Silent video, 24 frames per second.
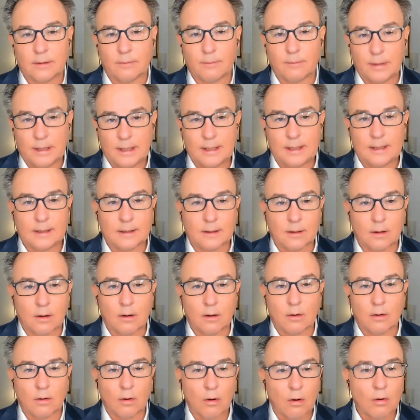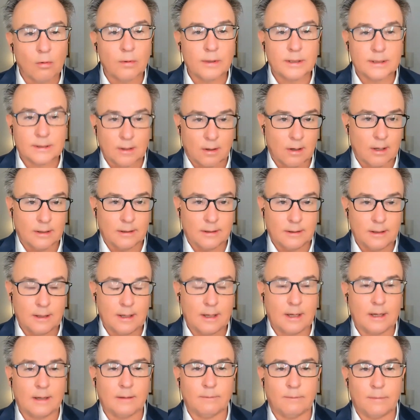being always on
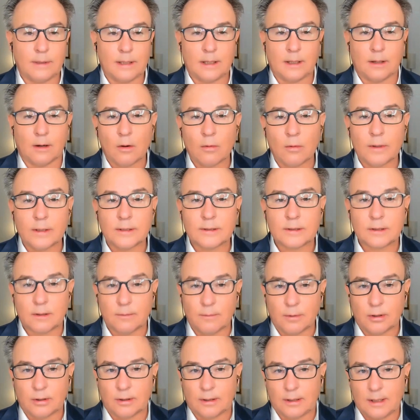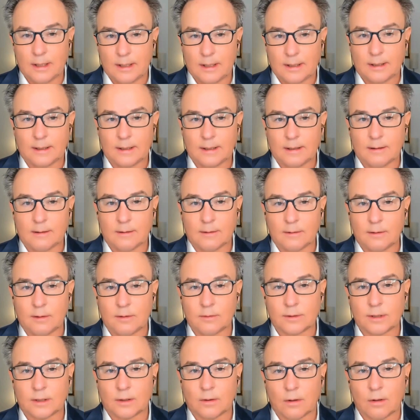and being always communicating and
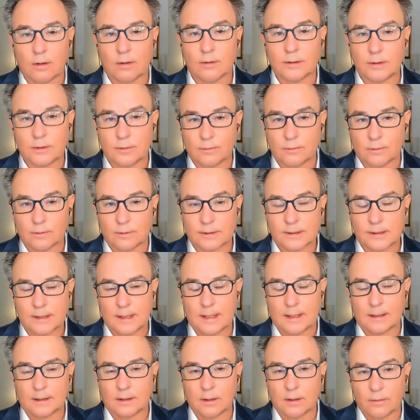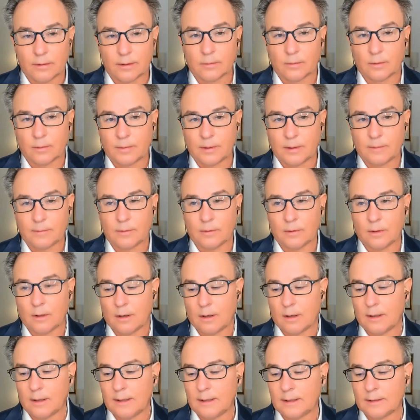using all the tools and going to where people
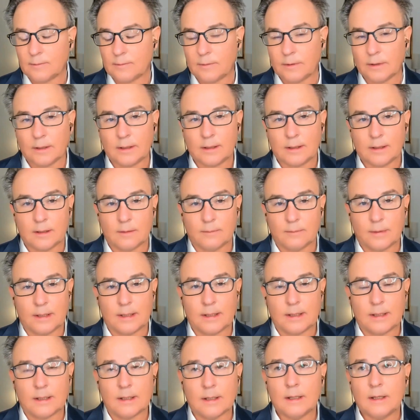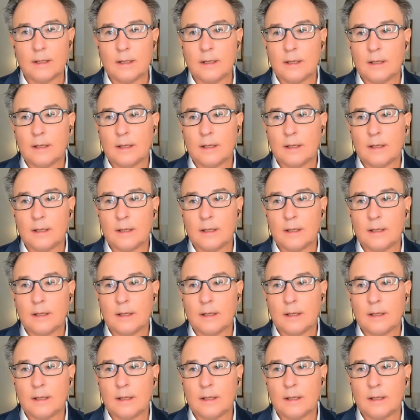are, is really going to be